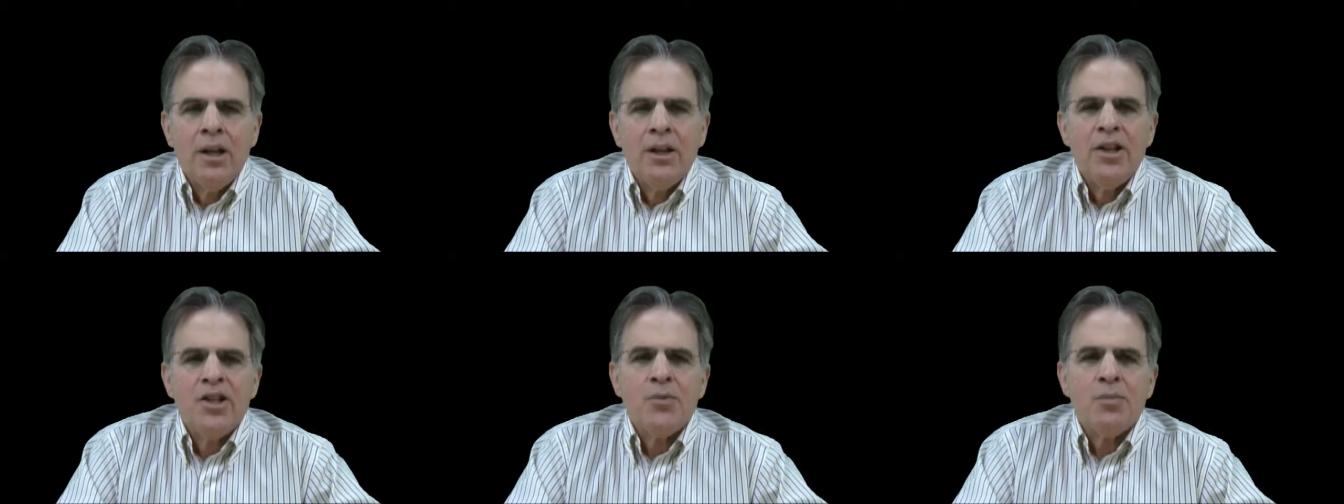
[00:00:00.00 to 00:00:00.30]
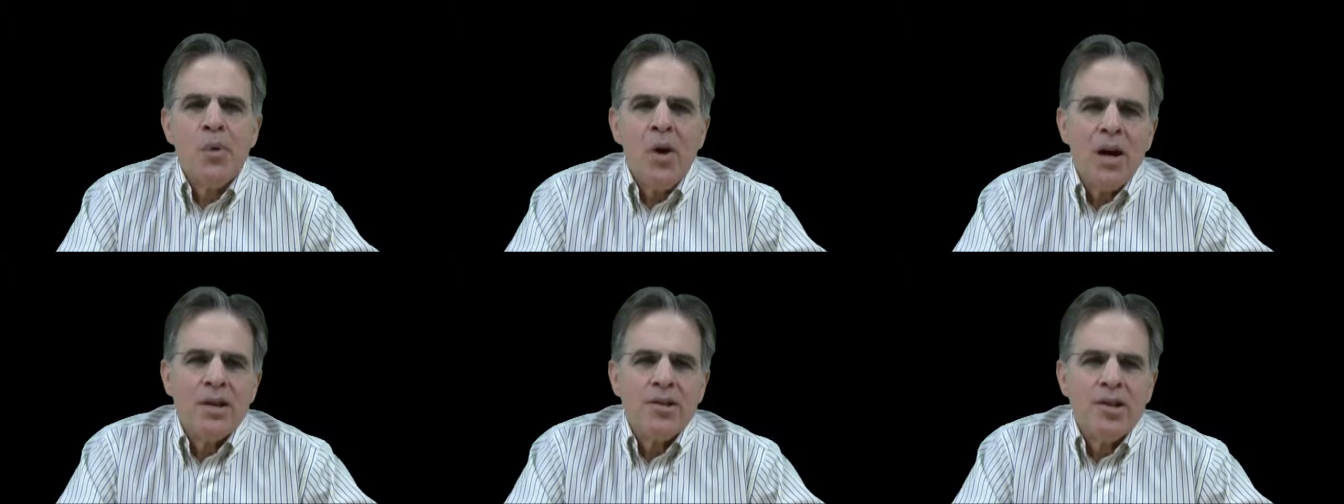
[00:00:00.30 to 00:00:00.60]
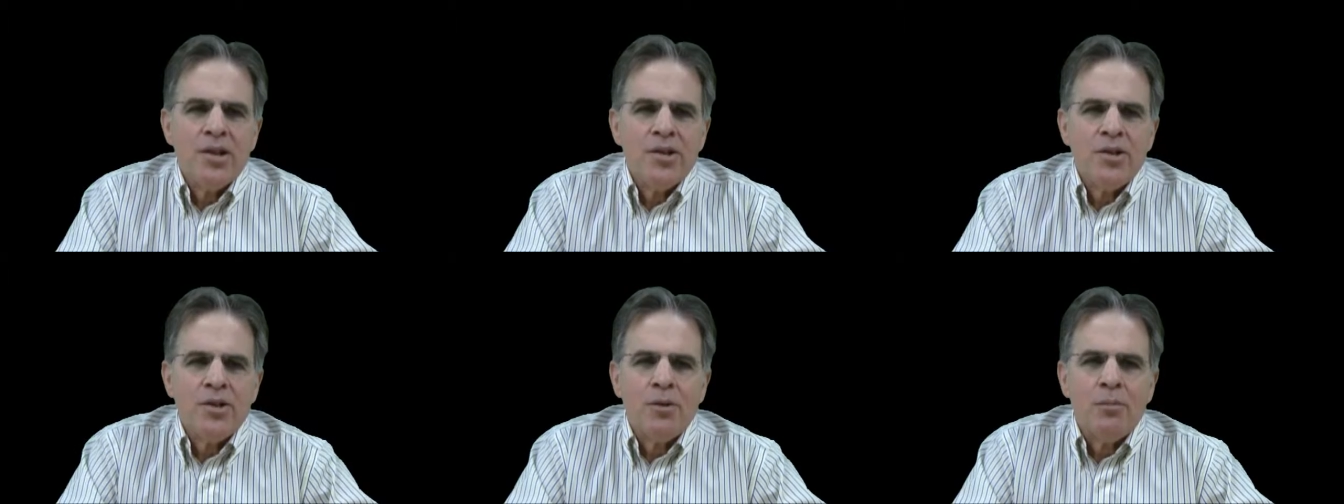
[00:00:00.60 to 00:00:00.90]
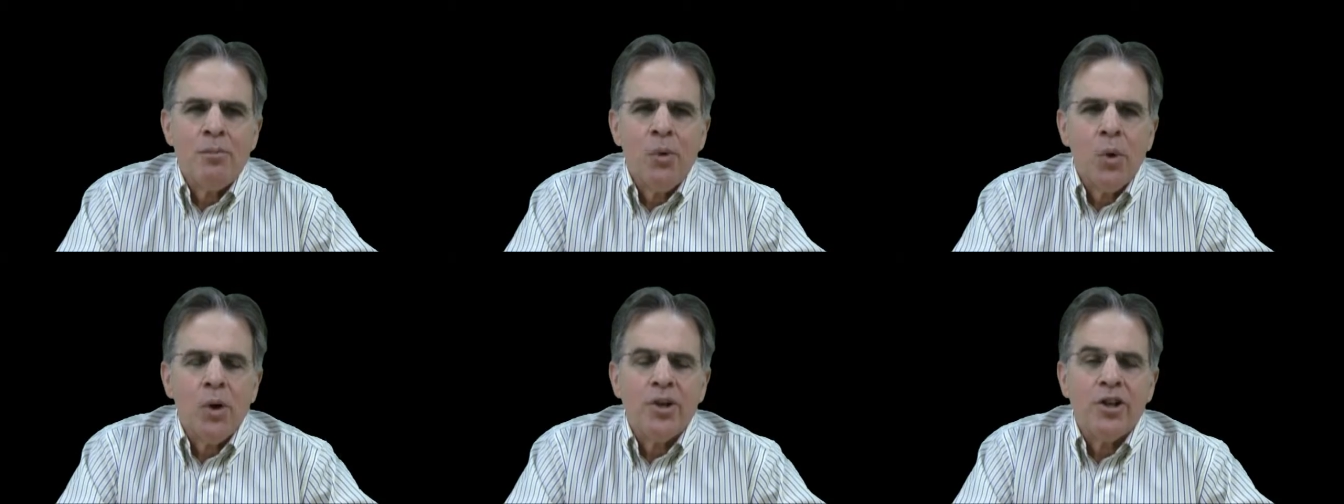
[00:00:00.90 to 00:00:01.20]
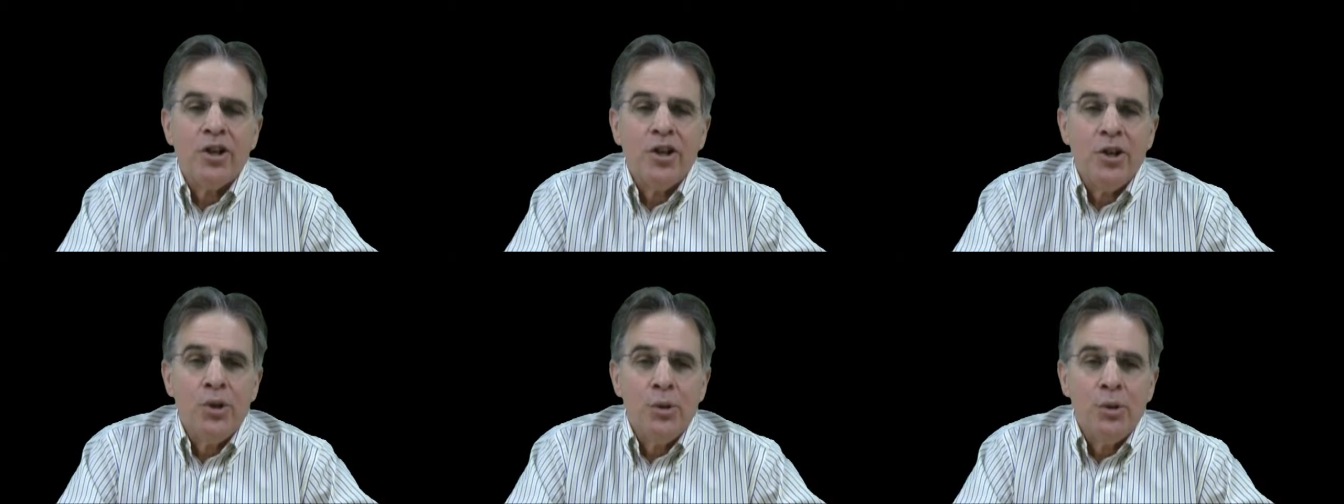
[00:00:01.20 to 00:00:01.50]
This process is
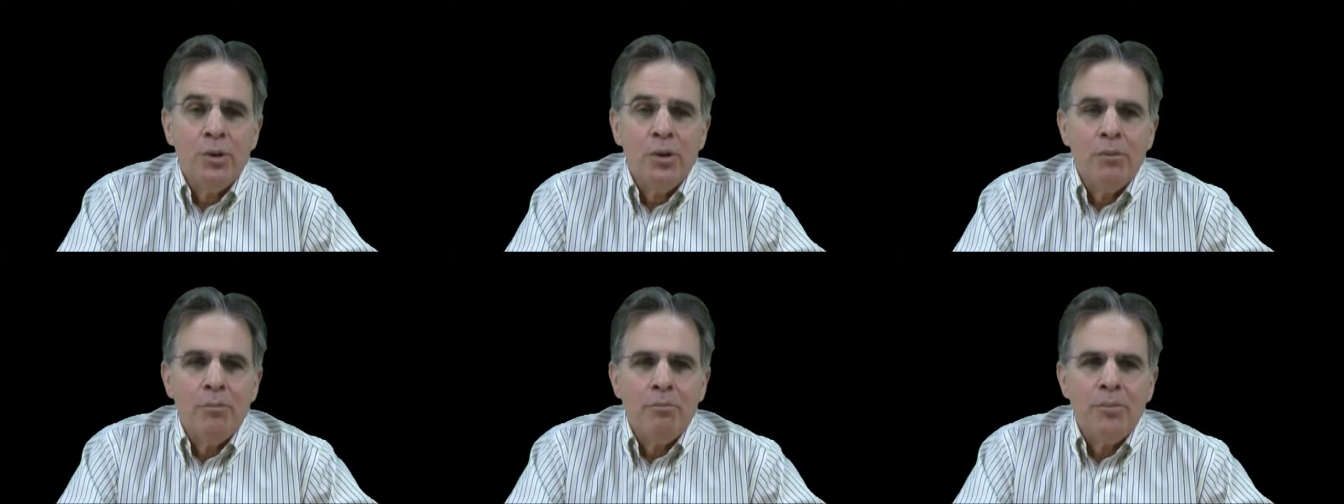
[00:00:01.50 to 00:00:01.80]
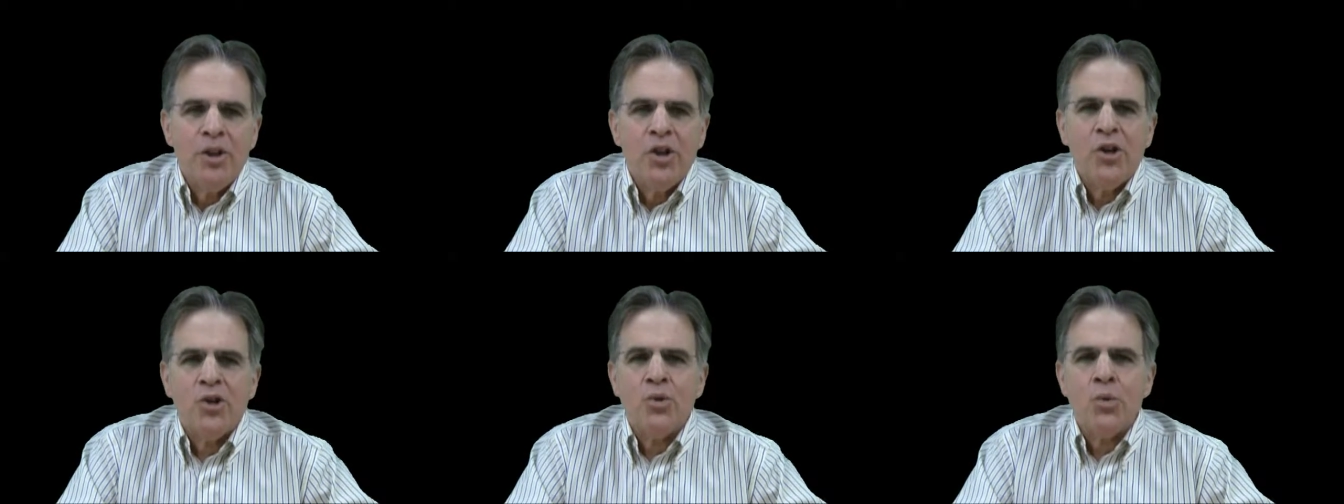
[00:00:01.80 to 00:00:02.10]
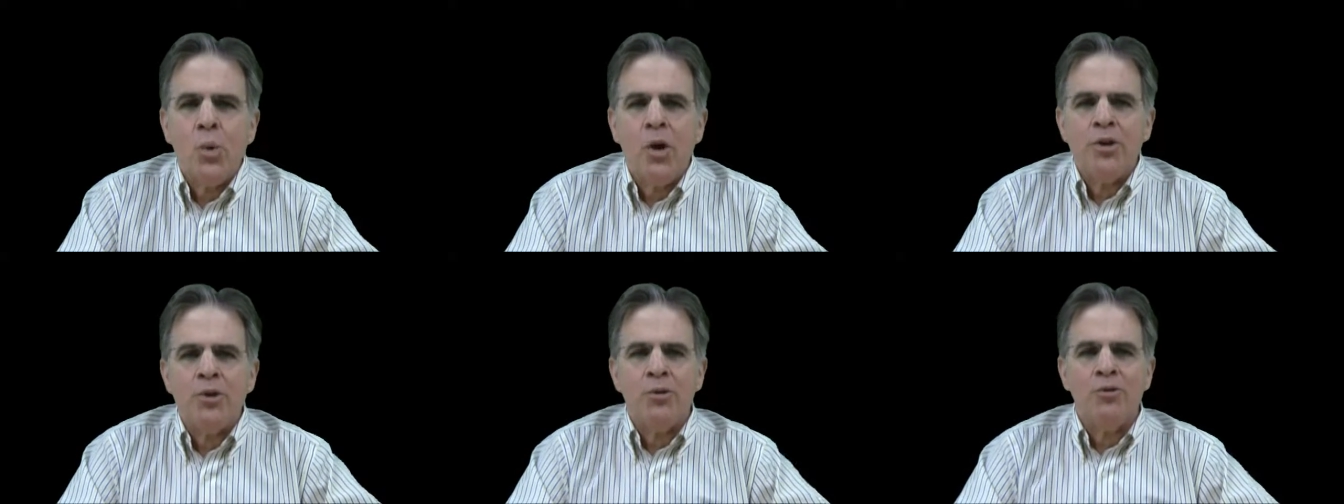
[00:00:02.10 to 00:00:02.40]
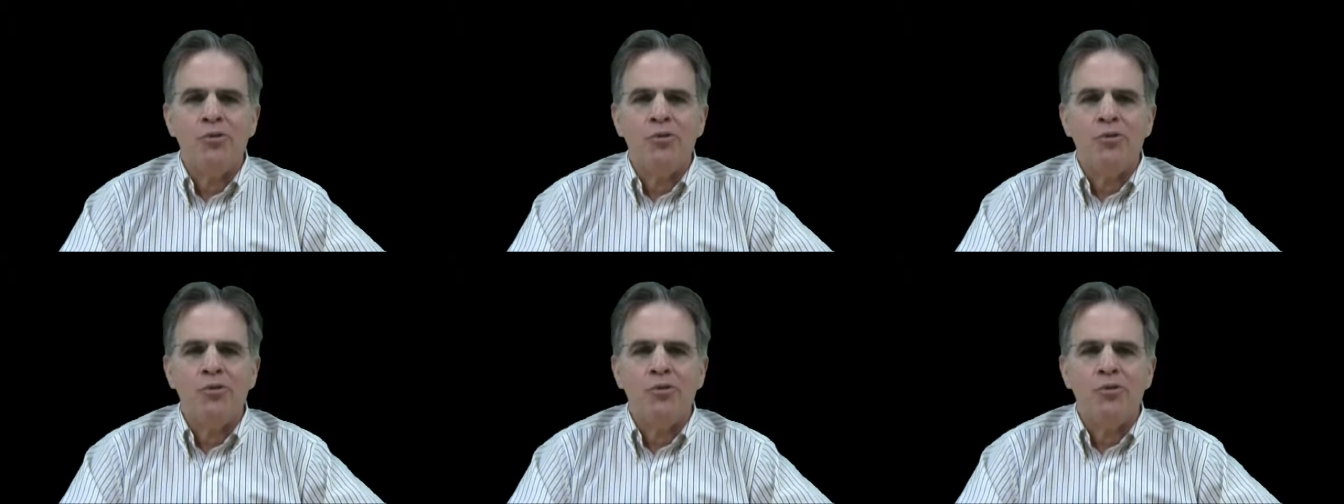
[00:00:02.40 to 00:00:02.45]
important to you because what